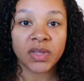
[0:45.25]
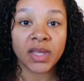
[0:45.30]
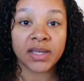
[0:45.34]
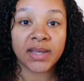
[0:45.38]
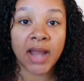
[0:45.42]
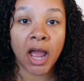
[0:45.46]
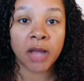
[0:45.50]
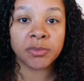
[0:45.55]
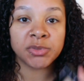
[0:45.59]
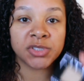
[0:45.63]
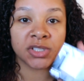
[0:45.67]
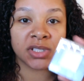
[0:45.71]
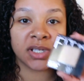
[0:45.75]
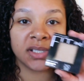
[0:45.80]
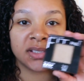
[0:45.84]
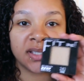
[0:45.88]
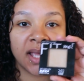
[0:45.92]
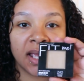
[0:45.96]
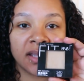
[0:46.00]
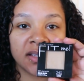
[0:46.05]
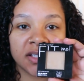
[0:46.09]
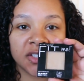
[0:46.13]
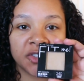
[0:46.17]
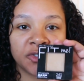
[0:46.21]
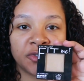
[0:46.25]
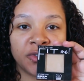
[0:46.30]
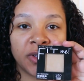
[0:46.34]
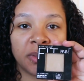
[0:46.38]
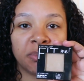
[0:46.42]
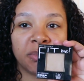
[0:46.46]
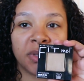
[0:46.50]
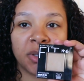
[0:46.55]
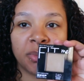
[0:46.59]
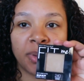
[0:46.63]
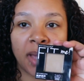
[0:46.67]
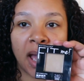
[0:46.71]
Now I'm just going to take this
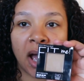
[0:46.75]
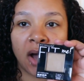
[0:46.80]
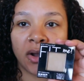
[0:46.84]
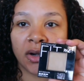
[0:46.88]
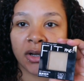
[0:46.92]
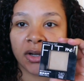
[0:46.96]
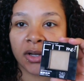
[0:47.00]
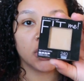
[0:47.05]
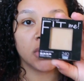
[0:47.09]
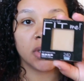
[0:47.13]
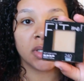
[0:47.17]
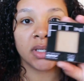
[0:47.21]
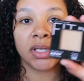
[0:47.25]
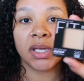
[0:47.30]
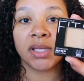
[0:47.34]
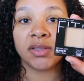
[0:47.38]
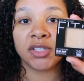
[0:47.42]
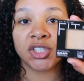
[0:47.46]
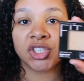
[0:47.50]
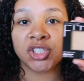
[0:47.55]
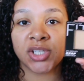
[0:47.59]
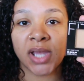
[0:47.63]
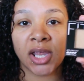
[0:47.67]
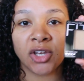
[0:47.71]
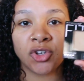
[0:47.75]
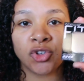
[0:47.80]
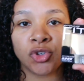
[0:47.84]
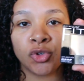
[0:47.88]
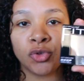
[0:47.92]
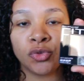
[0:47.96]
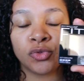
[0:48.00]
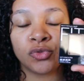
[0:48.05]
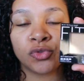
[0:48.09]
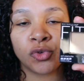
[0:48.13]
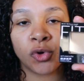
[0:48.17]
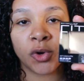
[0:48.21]
Fit Me powder in the shade
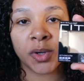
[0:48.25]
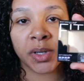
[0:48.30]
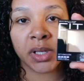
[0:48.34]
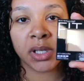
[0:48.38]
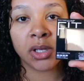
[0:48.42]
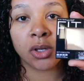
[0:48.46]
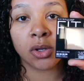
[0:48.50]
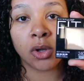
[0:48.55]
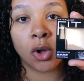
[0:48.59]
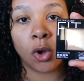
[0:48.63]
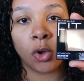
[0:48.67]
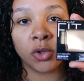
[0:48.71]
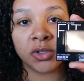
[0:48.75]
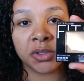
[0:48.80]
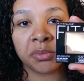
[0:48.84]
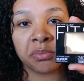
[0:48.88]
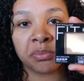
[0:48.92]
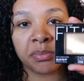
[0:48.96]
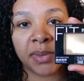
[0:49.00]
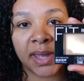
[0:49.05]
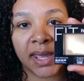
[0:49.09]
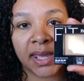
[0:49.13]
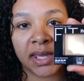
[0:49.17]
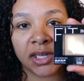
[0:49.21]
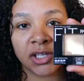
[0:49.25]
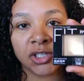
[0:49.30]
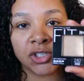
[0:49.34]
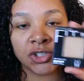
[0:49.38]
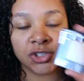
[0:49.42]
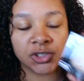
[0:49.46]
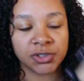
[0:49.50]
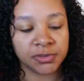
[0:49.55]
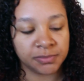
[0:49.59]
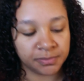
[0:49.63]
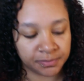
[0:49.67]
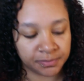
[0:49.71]
240 Golden Beige.